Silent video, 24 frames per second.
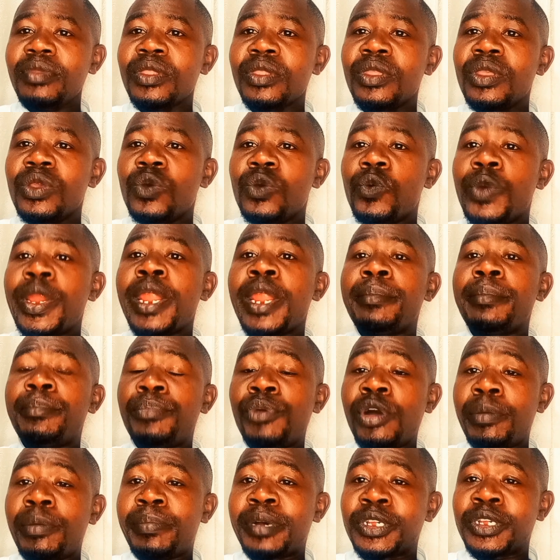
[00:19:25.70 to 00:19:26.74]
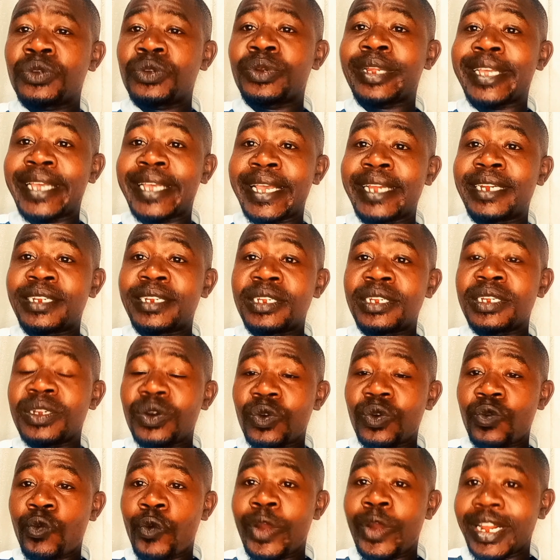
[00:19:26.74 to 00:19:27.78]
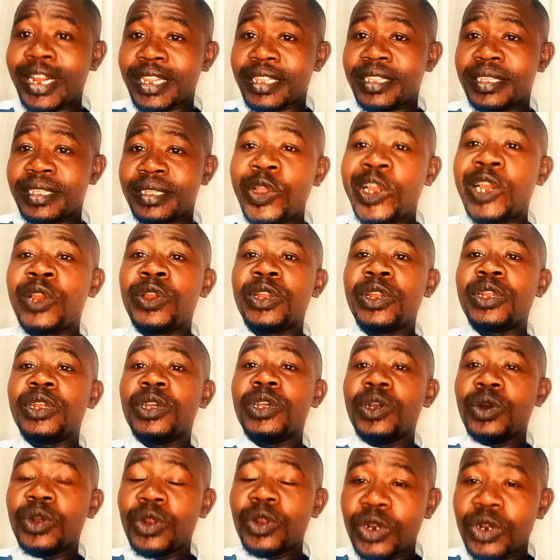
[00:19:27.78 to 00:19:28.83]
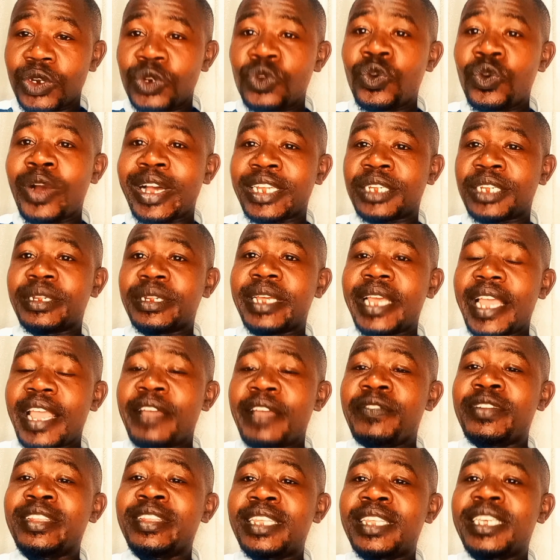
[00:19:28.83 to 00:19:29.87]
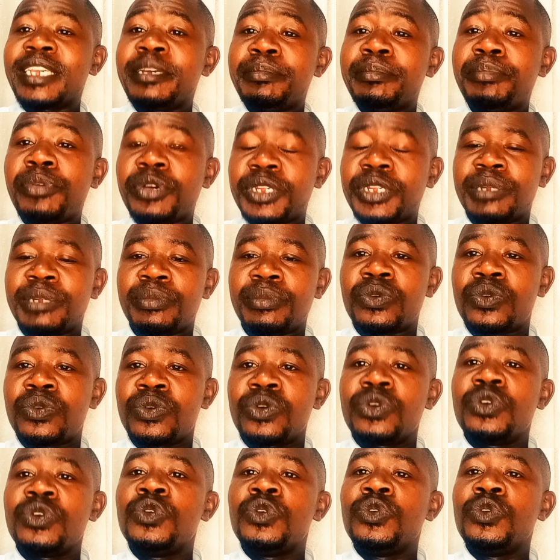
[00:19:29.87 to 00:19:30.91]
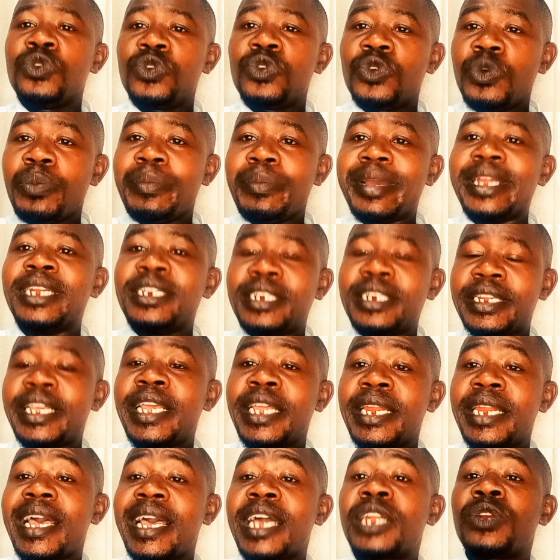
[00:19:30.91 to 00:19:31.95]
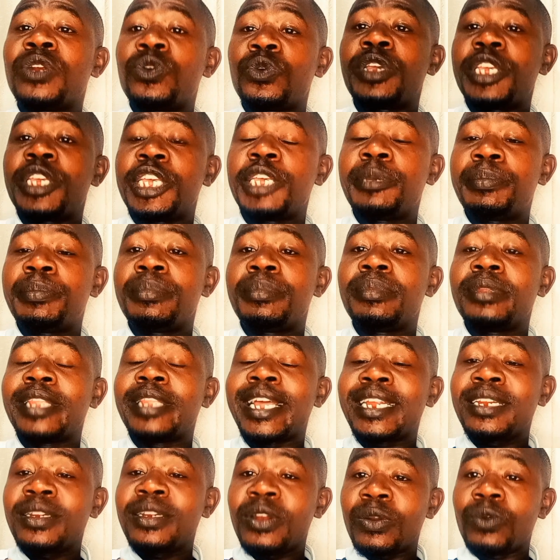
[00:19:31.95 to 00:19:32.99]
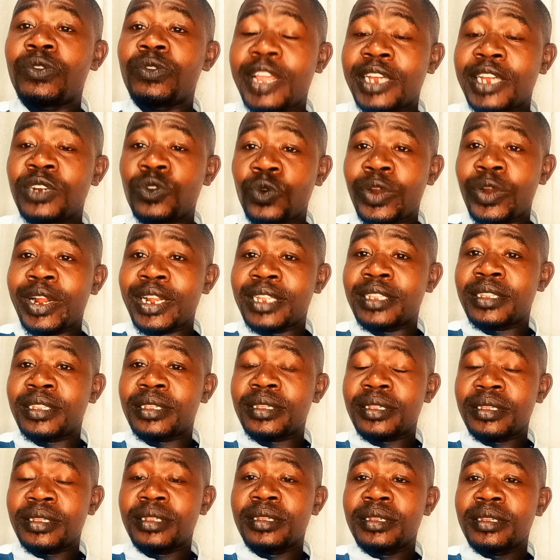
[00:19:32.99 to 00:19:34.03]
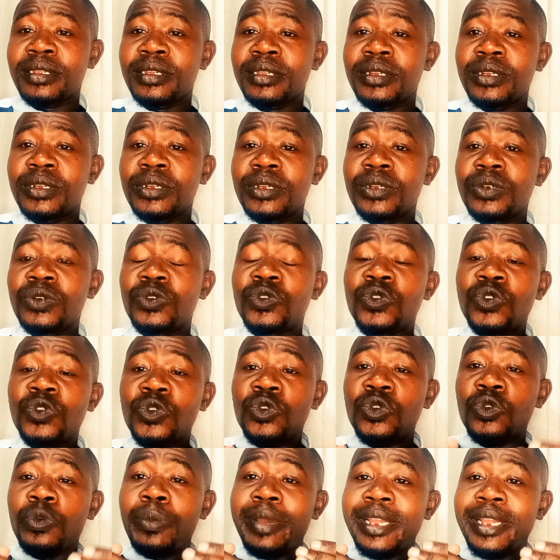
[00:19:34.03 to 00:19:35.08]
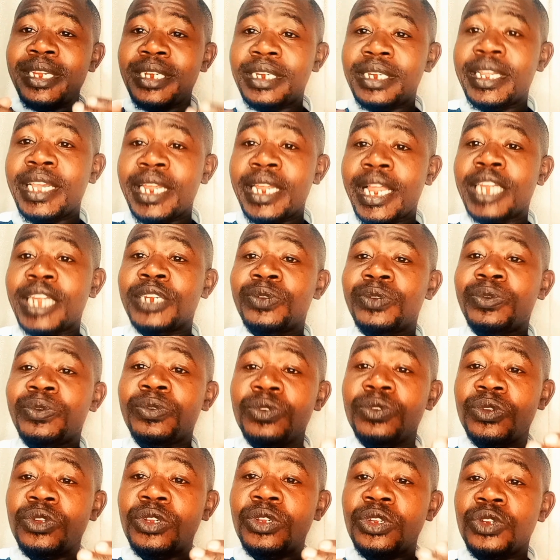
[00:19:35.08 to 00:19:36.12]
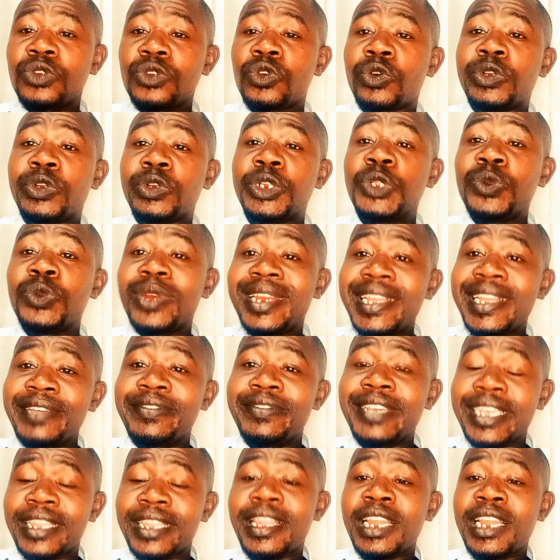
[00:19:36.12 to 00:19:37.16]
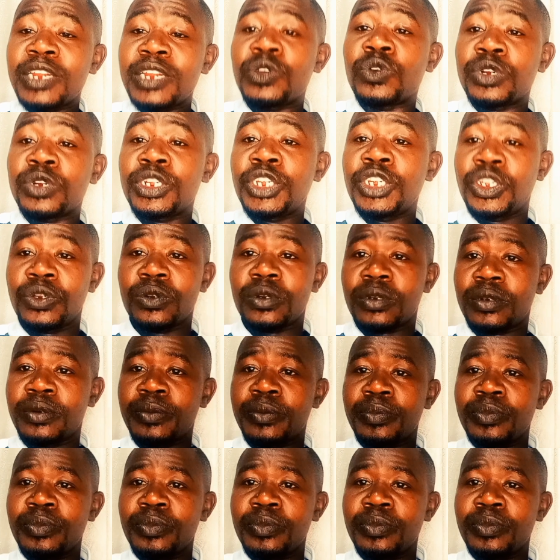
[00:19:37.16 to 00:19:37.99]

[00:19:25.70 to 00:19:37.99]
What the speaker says: When a poor person gets wealth, do as everything possible to maintain and to keep that wealth, to maintain and to continue living in that condition.